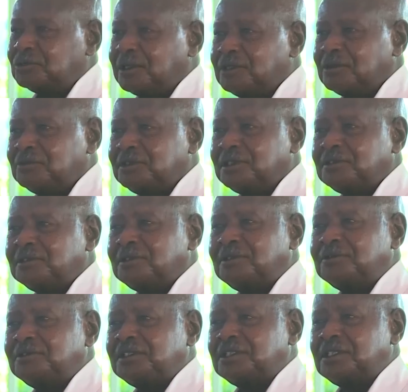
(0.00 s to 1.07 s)
one of
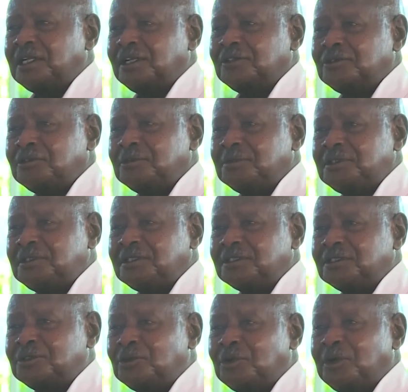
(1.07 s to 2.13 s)
the international
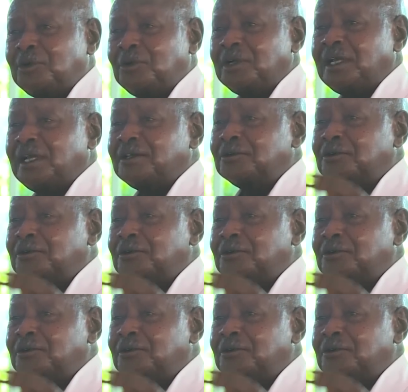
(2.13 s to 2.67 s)
meetings where I